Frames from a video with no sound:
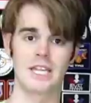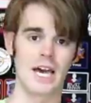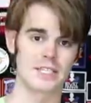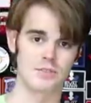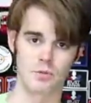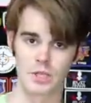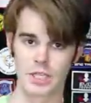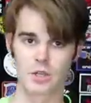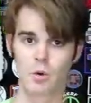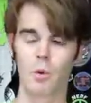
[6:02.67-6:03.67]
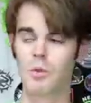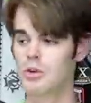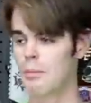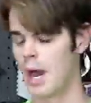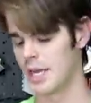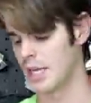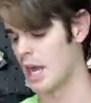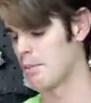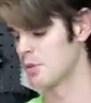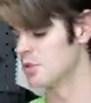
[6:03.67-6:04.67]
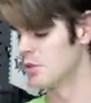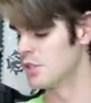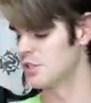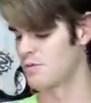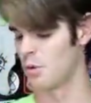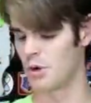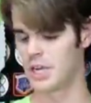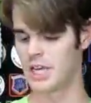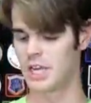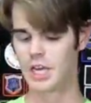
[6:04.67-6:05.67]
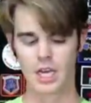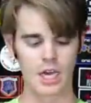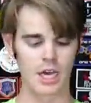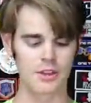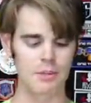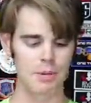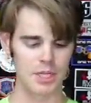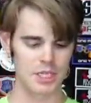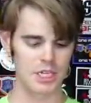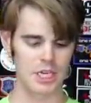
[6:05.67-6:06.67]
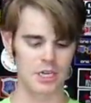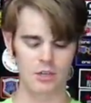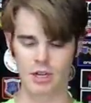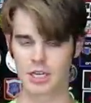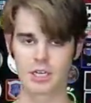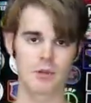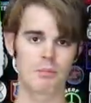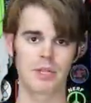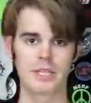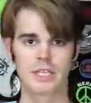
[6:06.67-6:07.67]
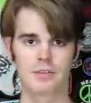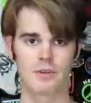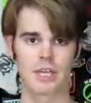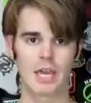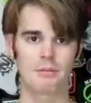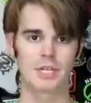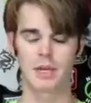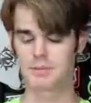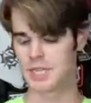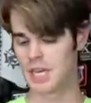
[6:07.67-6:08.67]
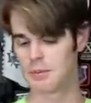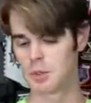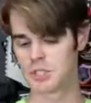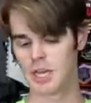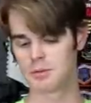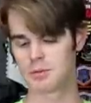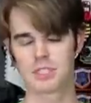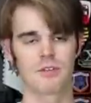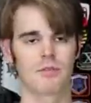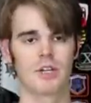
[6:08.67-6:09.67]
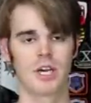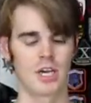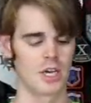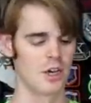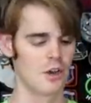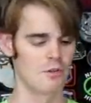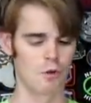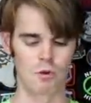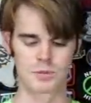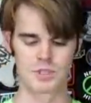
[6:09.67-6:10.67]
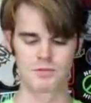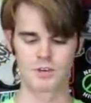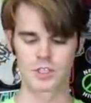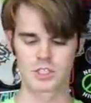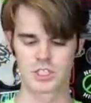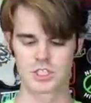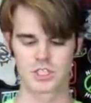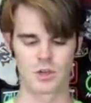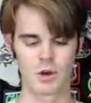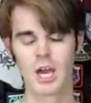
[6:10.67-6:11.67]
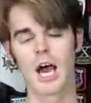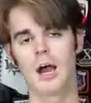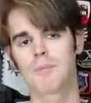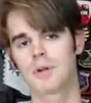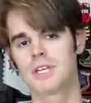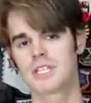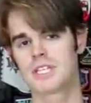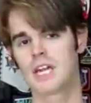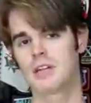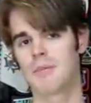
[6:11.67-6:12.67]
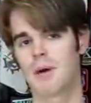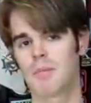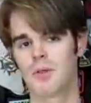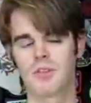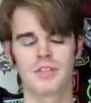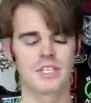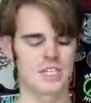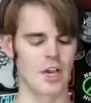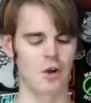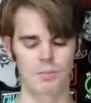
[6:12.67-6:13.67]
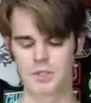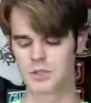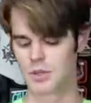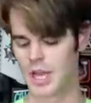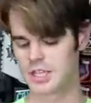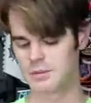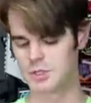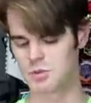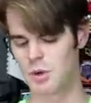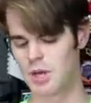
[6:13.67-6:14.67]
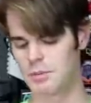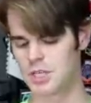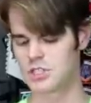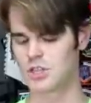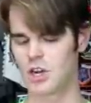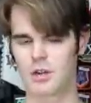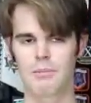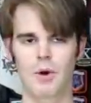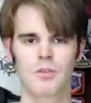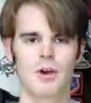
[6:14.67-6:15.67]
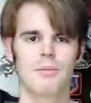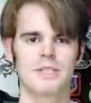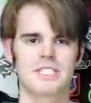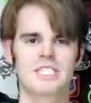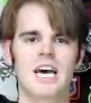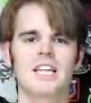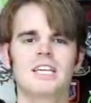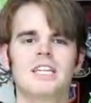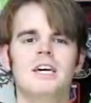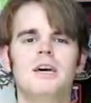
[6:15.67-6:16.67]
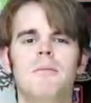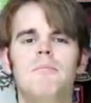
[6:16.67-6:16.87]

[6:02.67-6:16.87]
lots of really cool new modding opportunities for it and uh, the ability to integrate into completely different game types and ammo types with different uh, forms and functions. So I'm pretty excited about both of these. I hope that you like them as well. I'm going to chalk them both up as solid